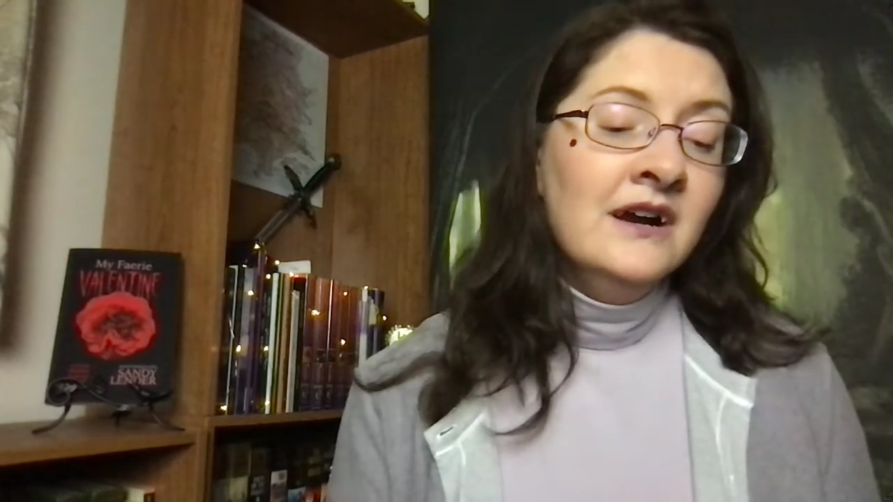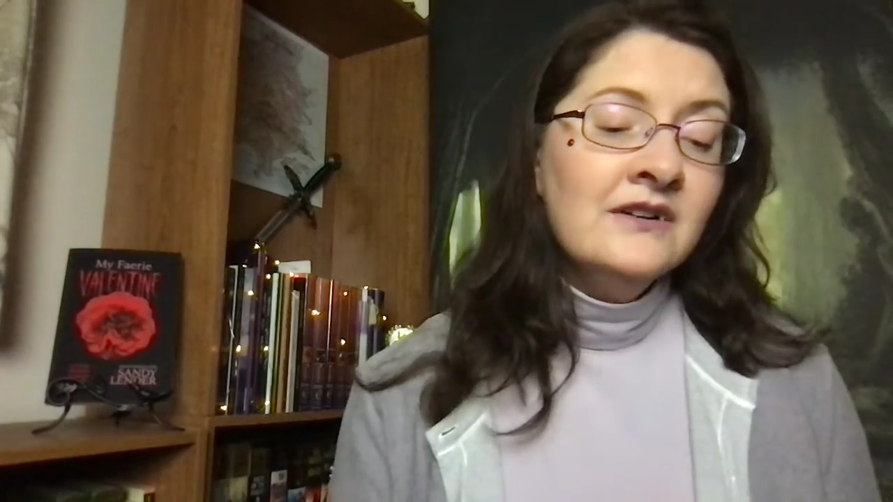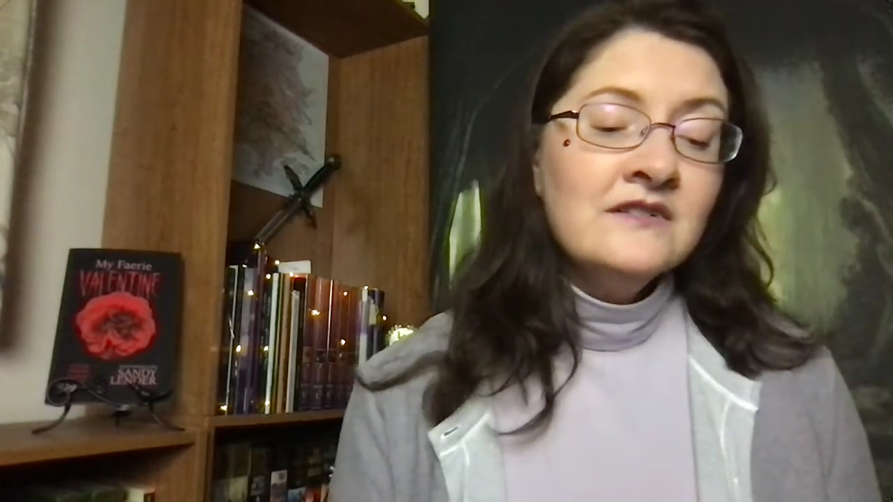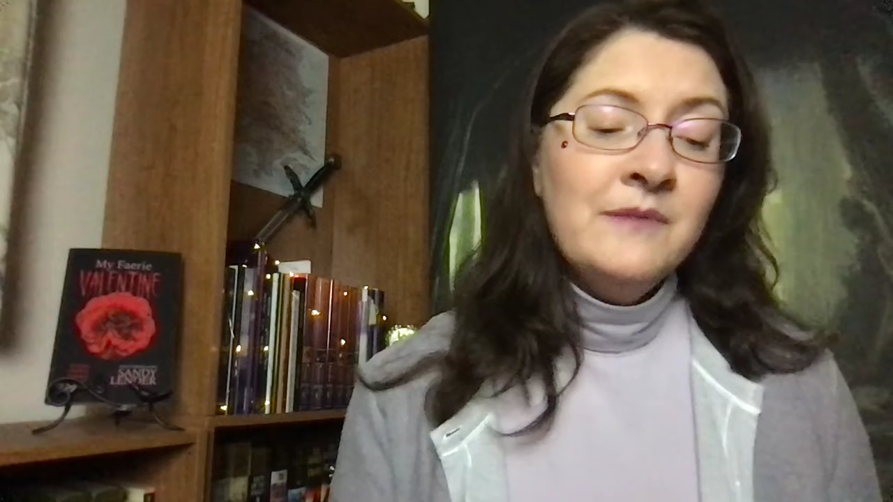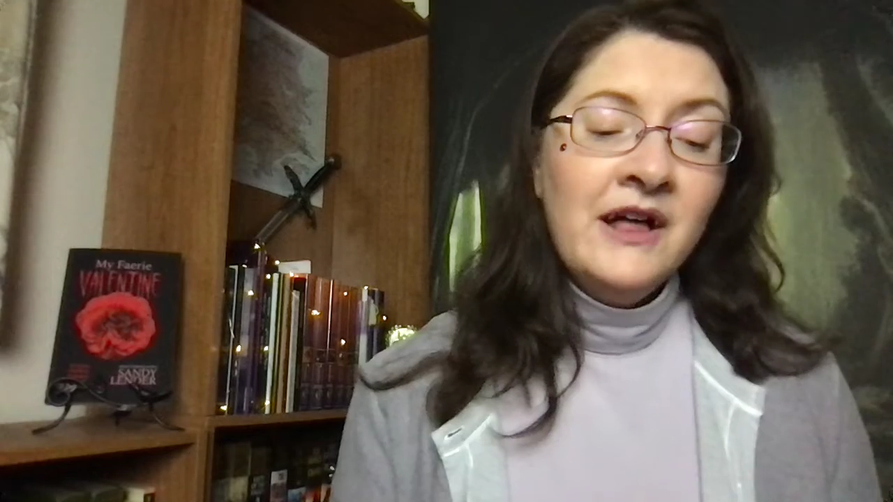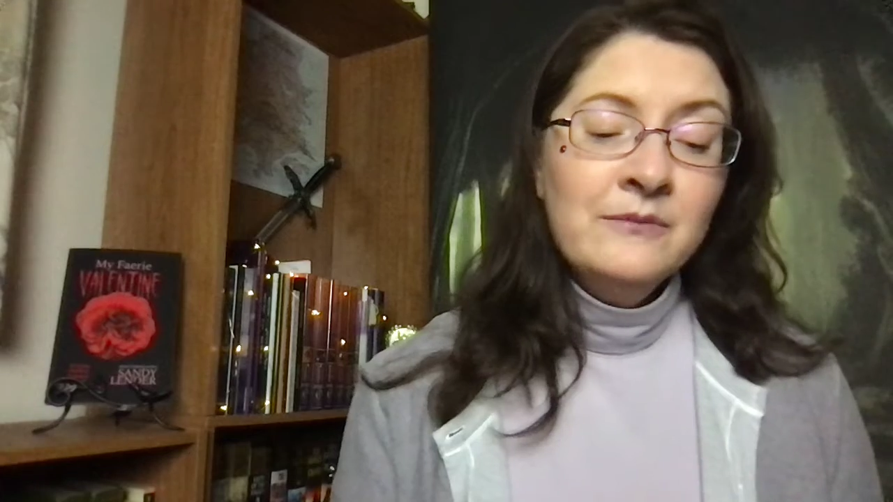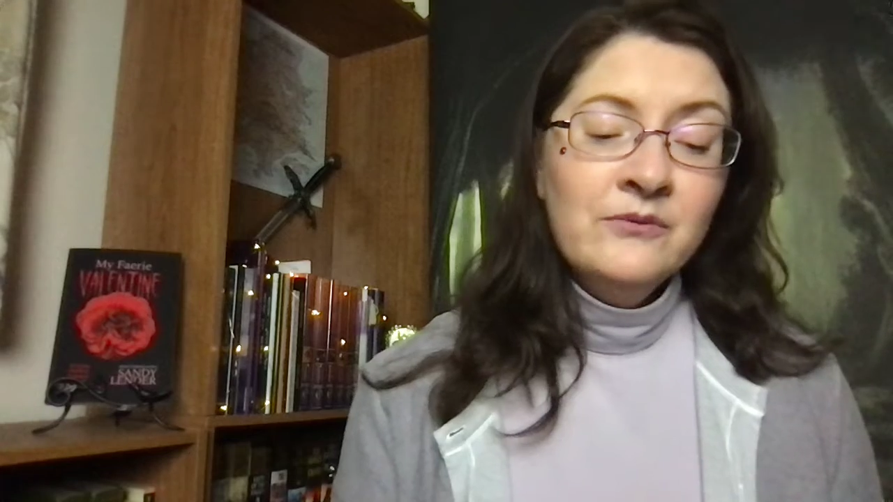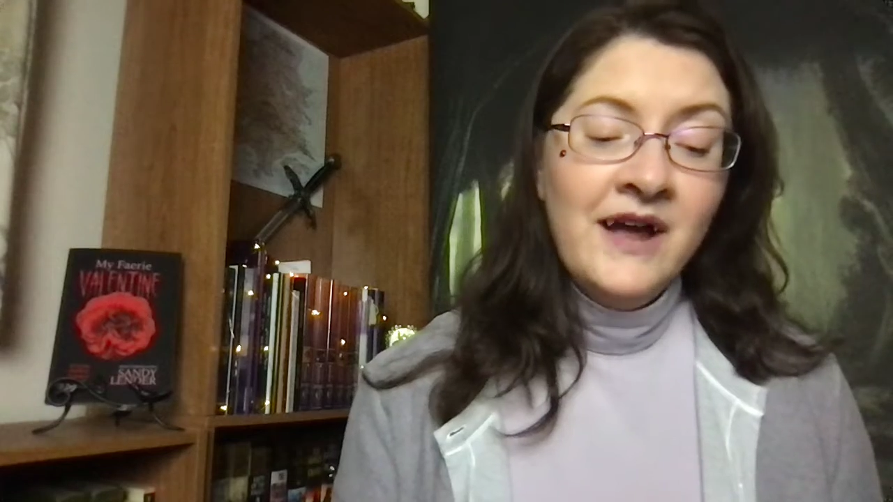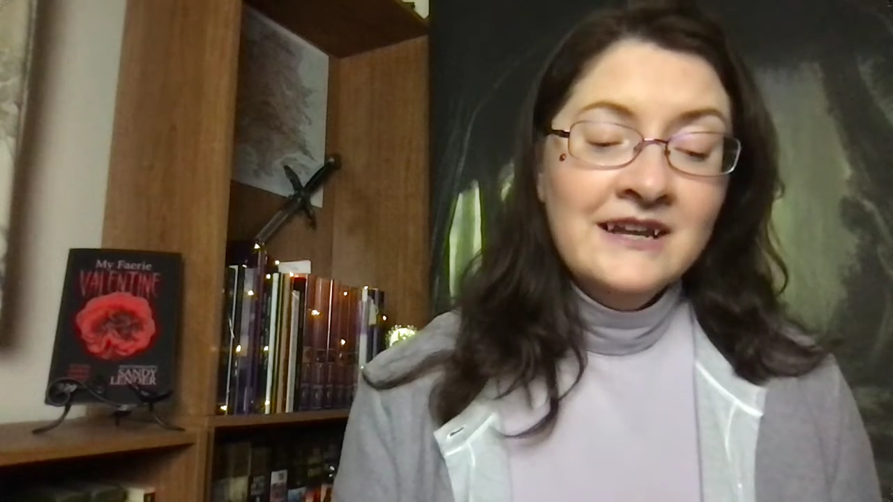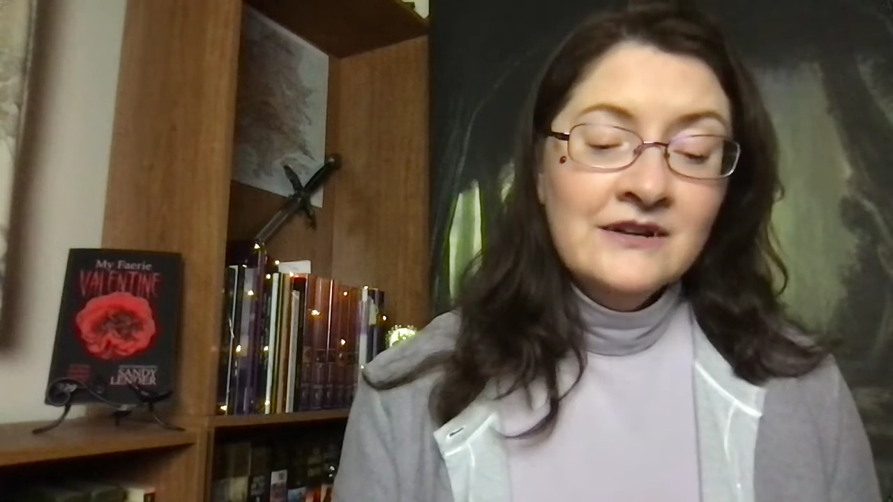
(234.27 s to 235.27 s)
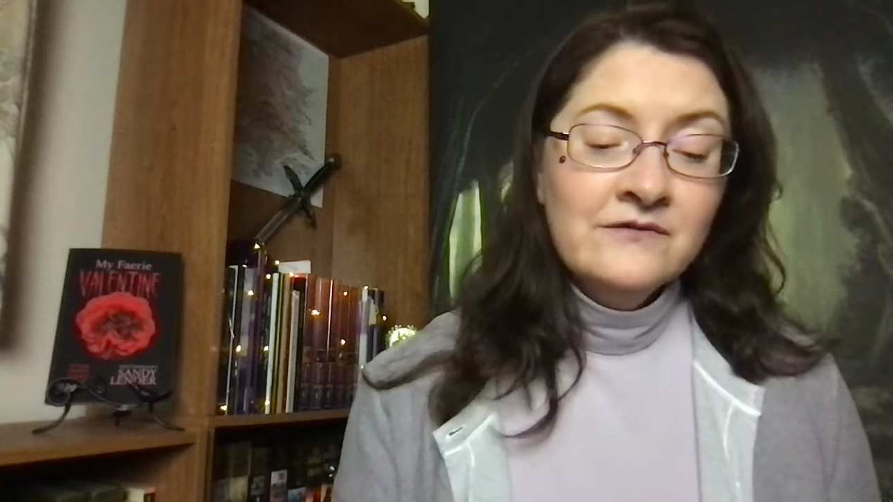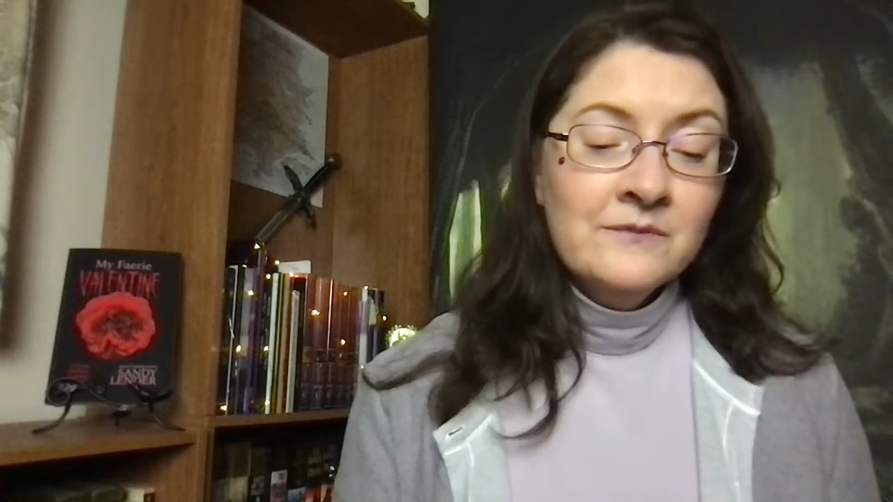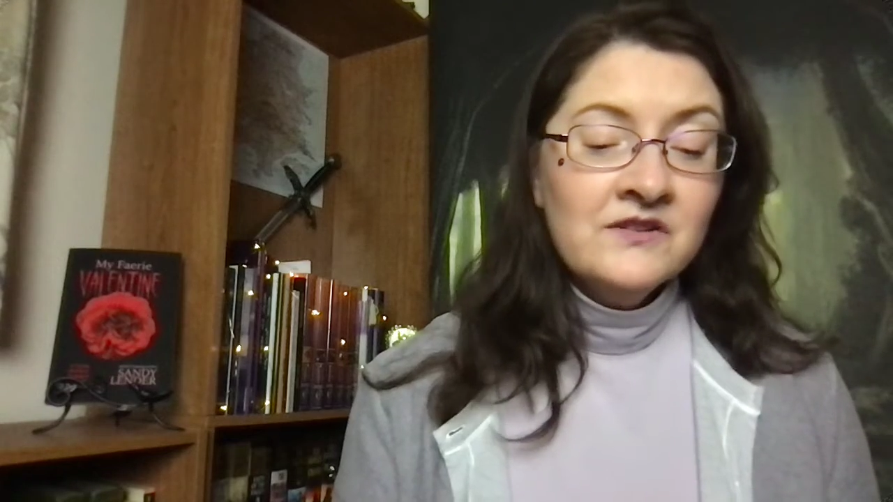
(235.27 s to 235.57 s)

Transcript: her smile brightened from